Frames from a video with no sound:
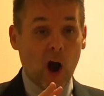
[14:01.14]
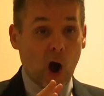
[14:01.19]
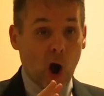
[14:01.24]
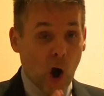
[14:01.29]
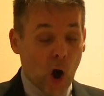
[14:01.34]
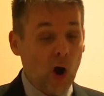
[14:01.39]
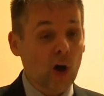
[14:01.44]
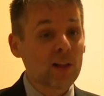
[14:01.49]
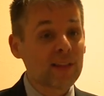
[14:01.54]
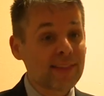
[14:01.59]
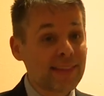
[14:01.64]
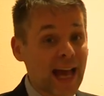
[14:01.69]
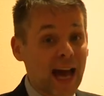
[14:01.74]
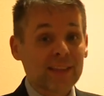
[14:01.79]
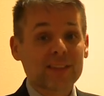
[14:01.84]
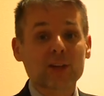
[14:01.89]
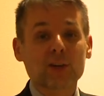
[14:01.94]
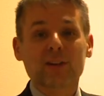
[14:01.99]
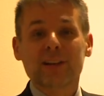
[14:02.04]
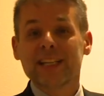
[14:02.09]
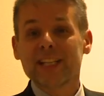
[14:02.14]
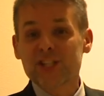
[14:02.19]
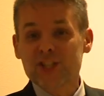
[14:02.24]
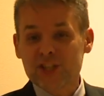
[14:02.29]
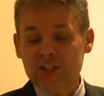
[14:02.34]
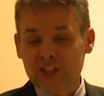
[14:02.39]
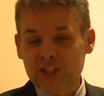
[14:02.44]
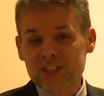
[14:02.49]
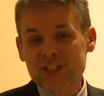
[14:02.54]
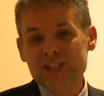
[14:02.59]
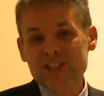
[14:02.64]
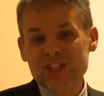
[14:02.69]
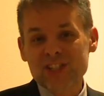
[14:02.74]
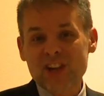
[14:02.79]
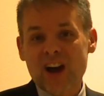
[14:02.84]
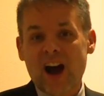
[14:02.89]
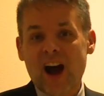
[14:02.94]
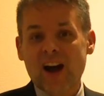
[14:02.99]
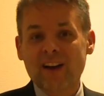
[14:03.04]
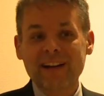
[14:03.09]
All the other
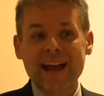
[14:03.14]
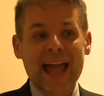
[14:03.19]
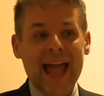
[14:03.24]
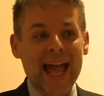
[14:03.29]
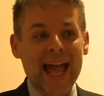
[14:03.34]
religions are